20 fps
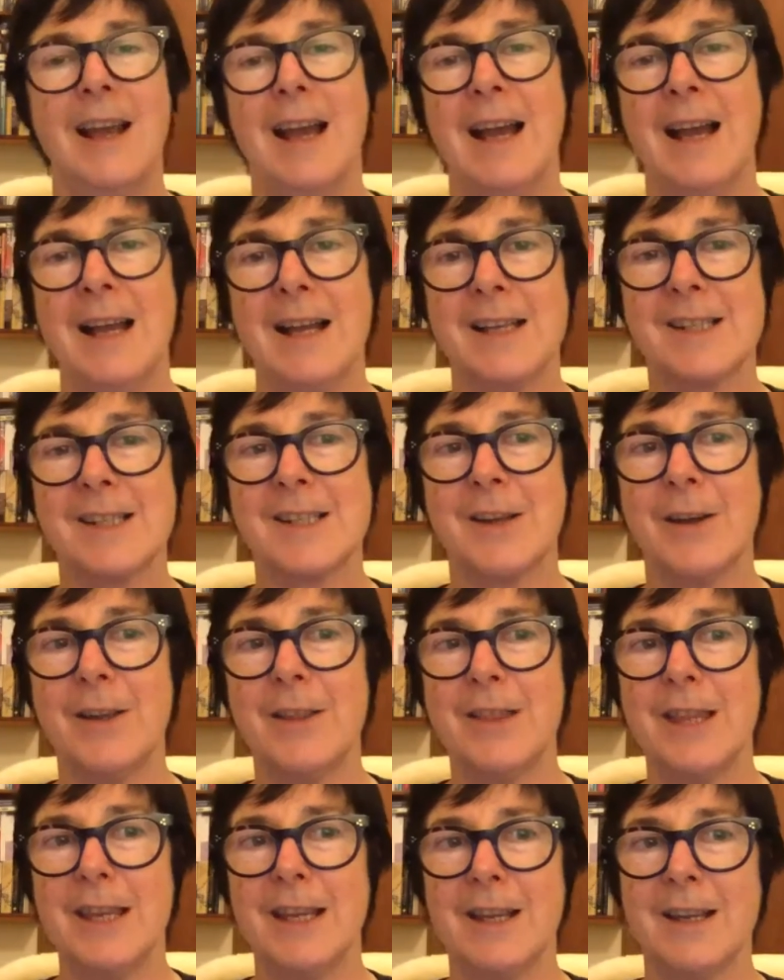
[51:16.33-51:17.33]
Uh, so I
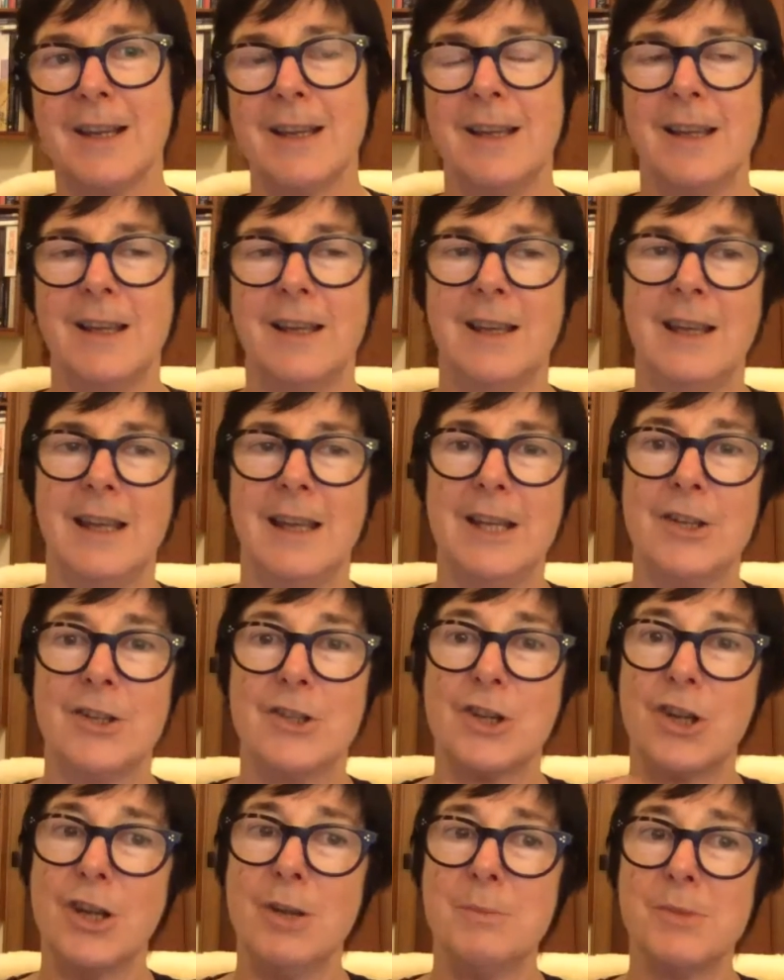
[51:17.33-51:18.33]
think, in
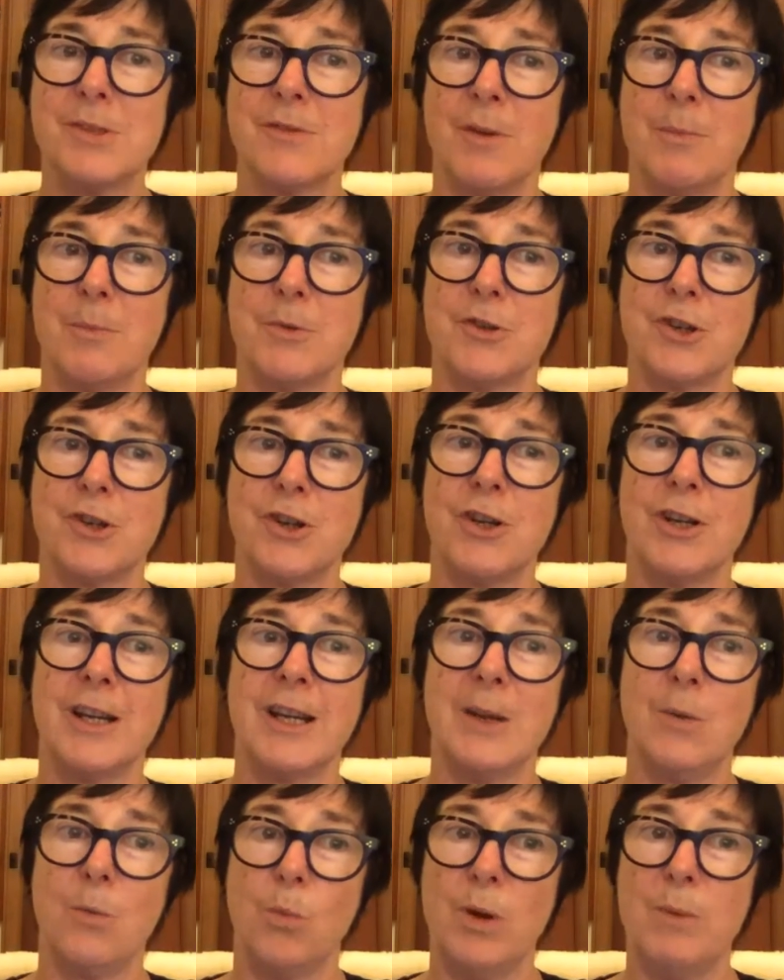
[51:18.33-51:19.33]
terms of
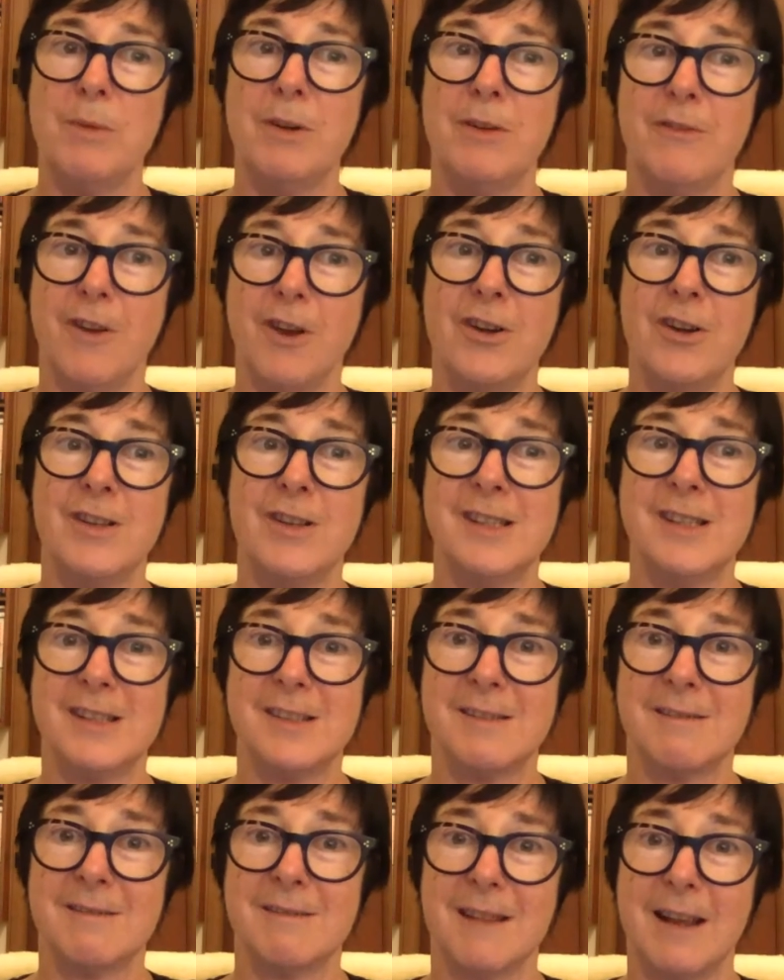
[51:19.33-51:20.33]
opportunity, women
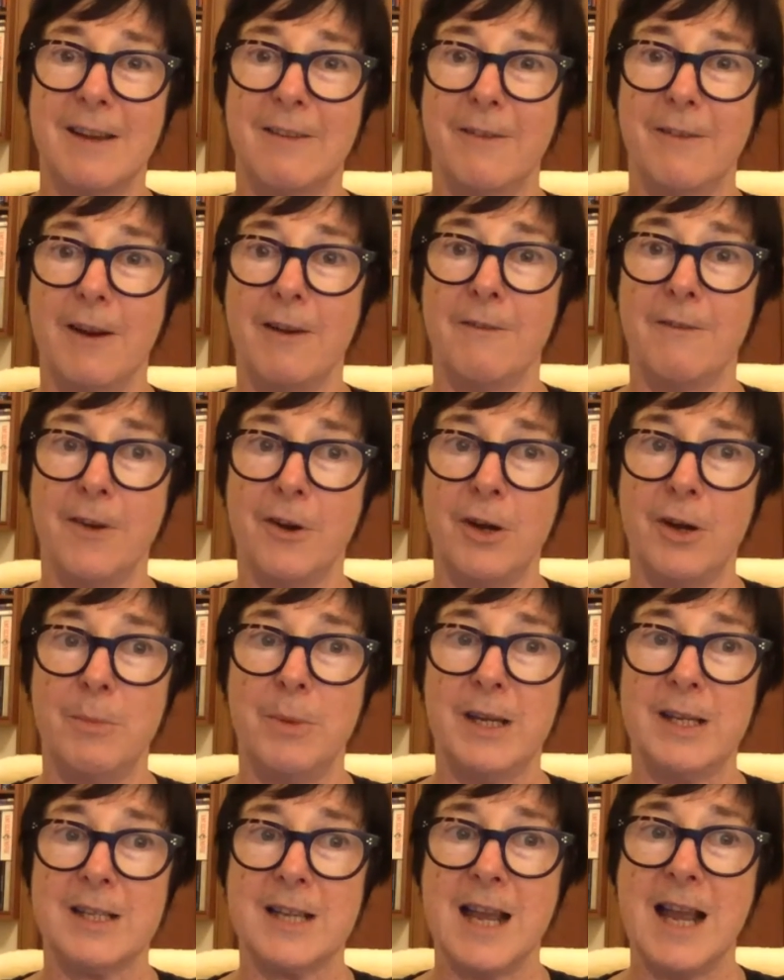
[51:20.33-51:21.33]
voters are, are a very
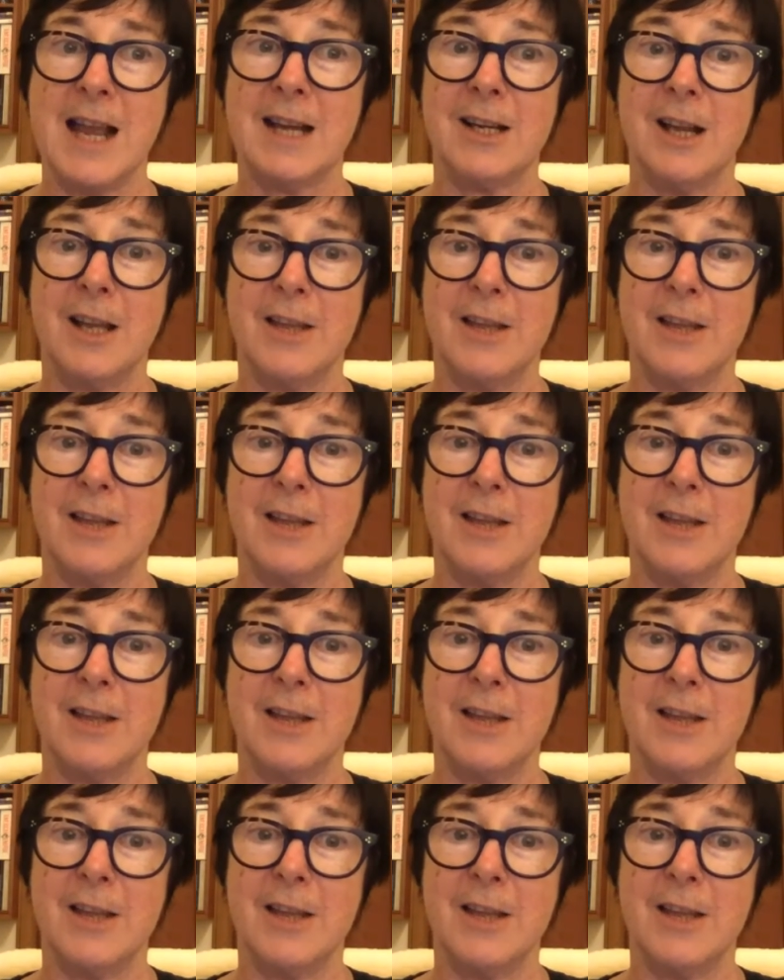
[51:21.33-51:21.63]
big target.